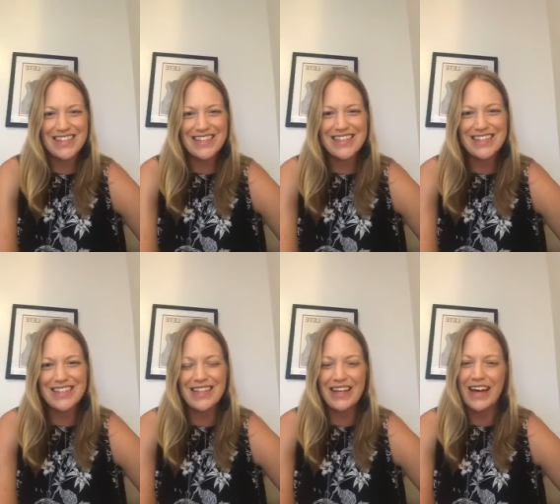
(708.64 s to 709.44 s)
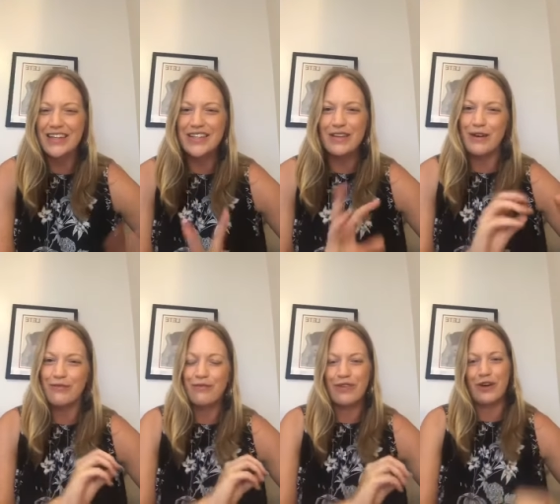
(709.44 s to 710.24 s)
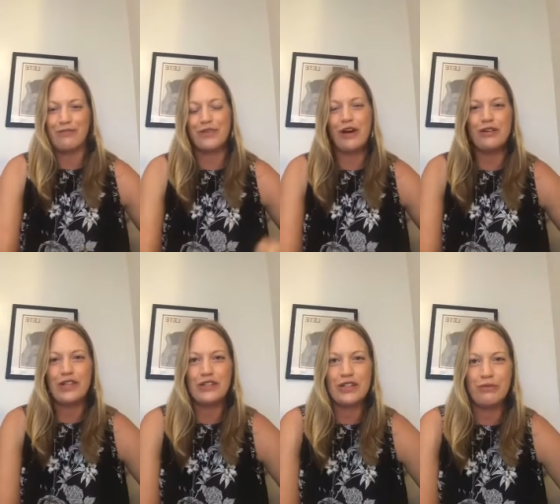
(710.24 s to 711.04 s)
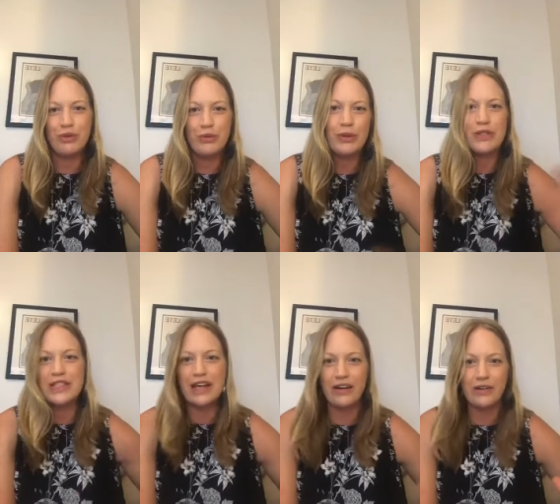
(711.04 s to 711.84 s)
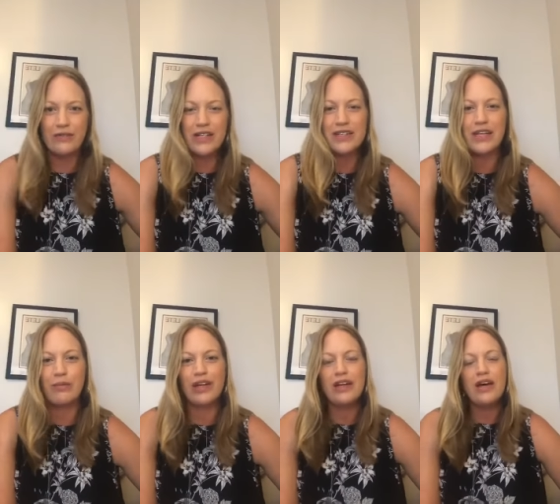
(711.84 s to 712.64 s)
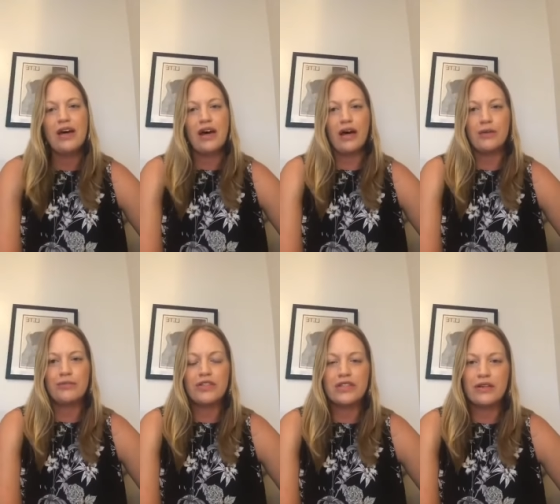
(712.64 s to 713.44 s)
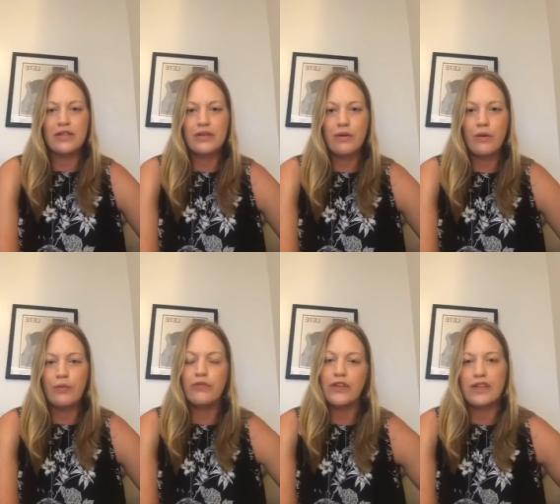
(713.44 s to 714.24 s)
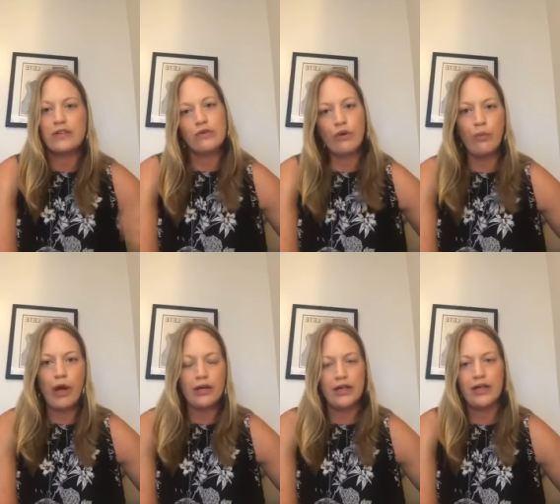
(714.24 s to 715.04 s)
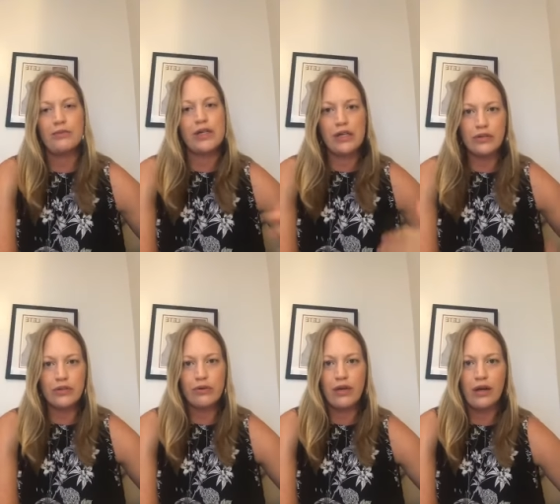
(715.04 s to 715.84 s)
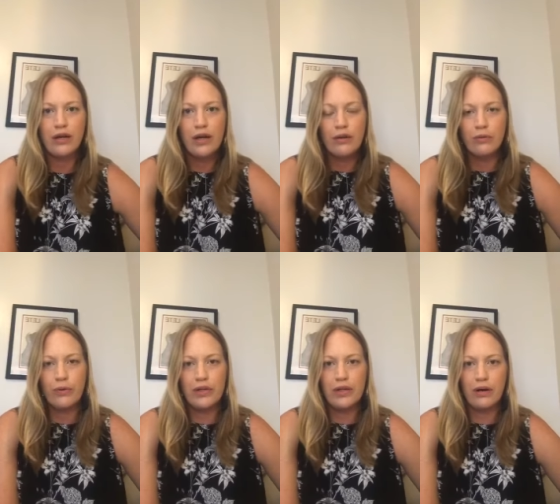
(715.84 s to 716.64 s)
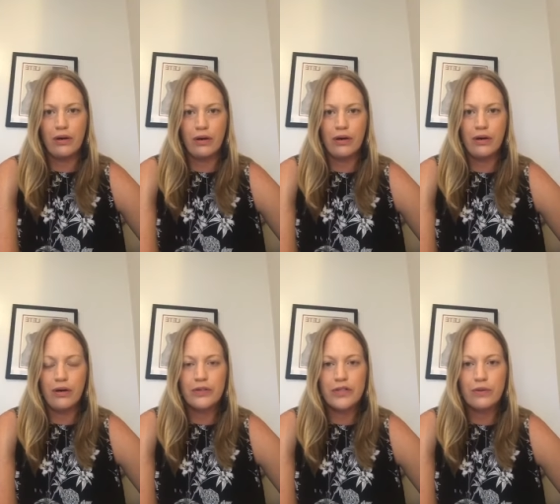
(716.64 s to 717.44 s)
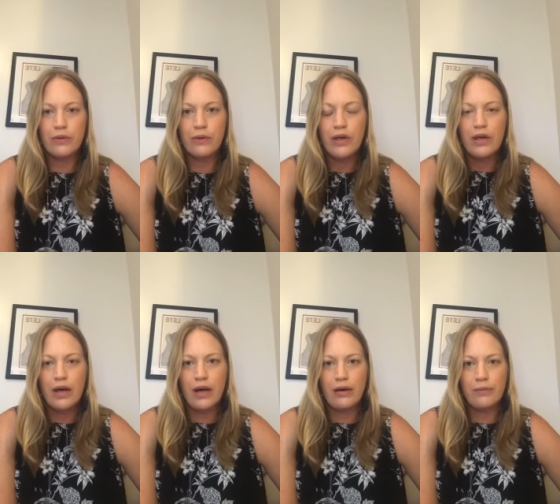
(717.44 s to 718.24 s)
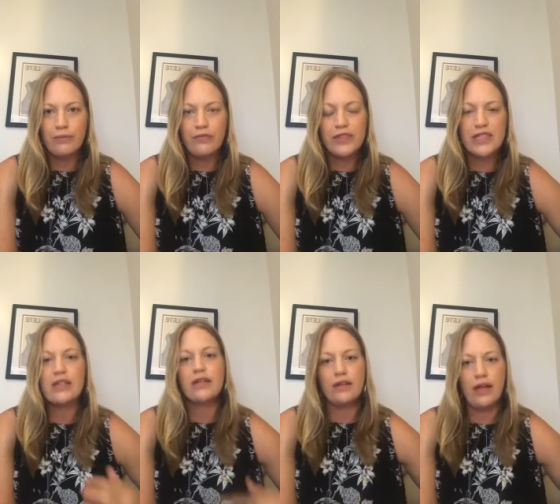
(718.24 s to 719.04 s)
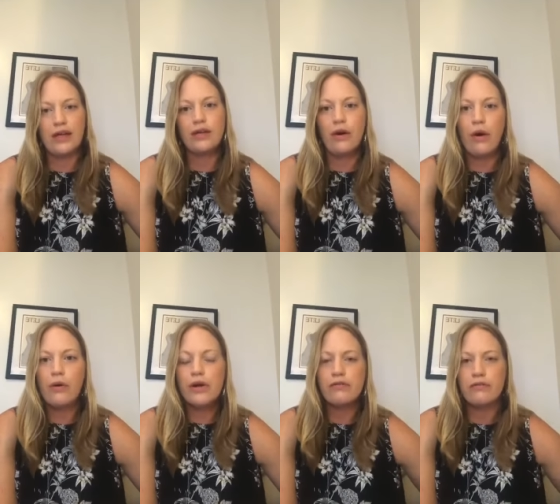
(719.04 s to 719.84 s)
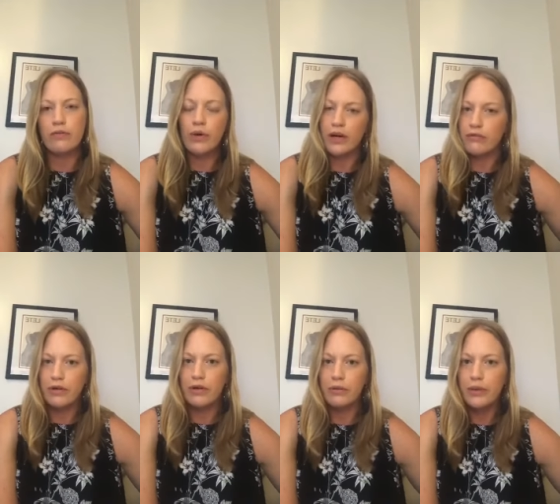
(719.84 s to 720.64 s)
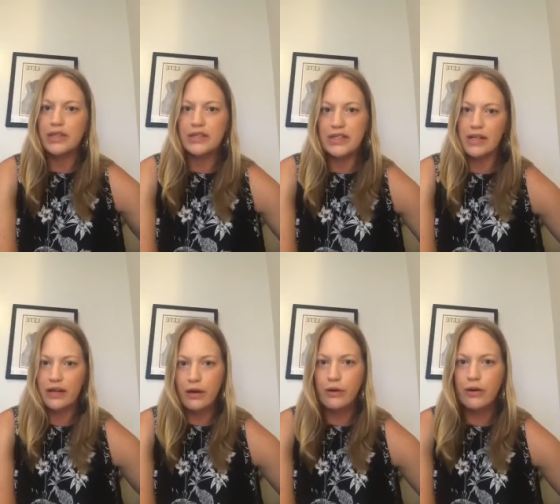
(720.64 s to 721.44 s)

that's like has a lot of um, connotation and people are scared of dancing but um, just also moving things through our body and making sure that we are also um, physically letting go of whatever we need to let go